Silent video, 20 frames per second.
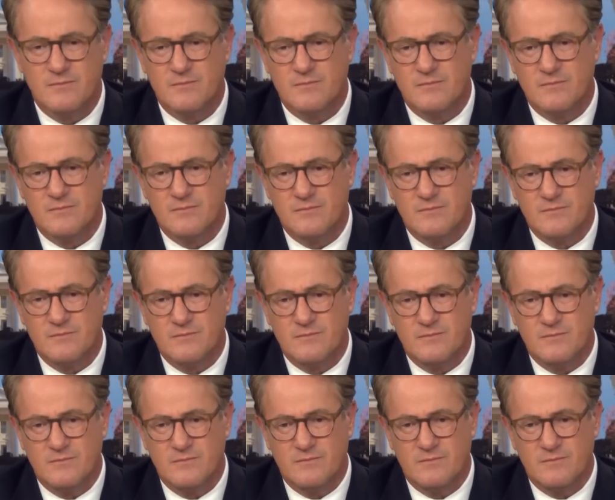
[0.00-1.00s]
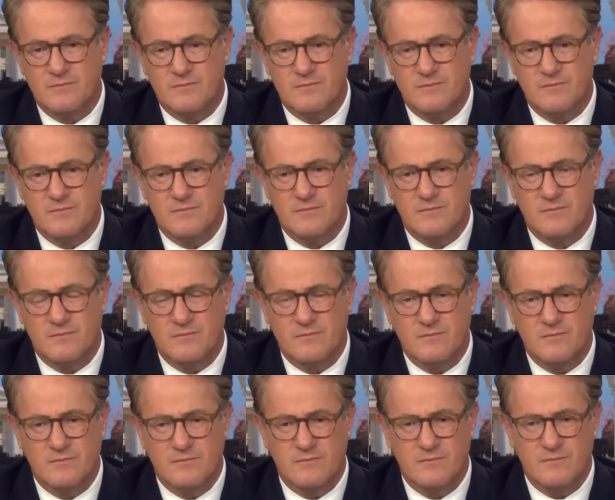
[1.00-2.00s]

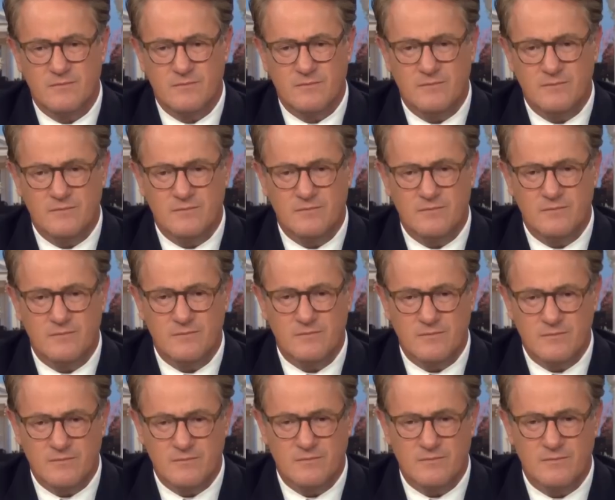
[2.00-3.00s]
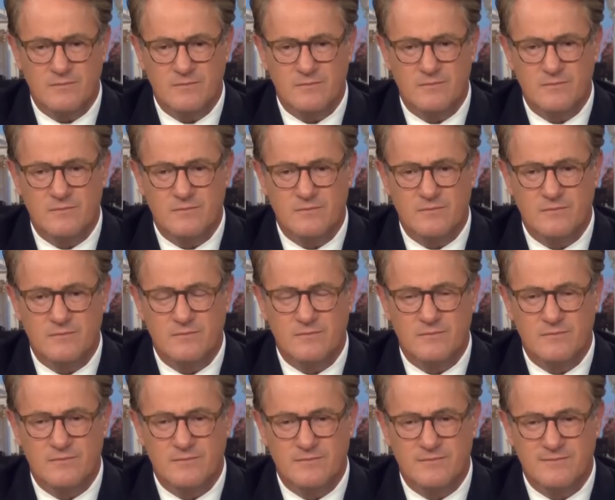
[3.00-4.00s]

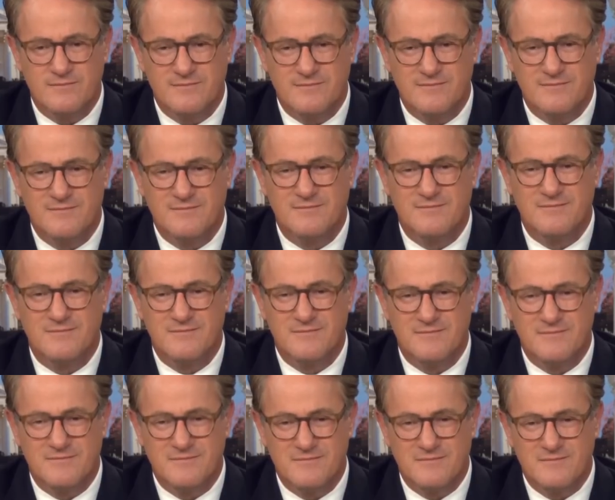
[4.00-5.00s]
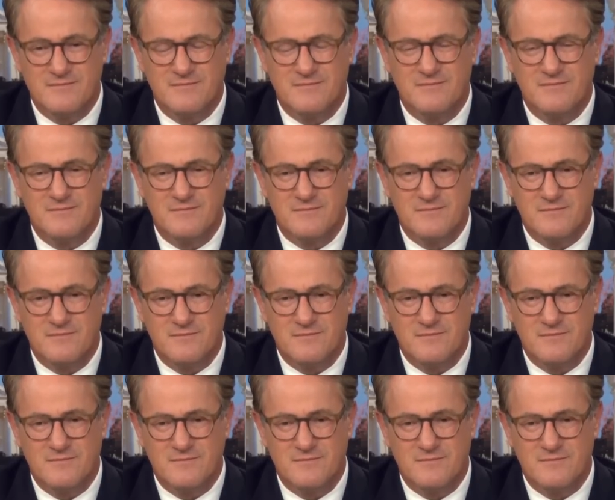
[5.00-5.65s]
No words are spoken by the person on screen.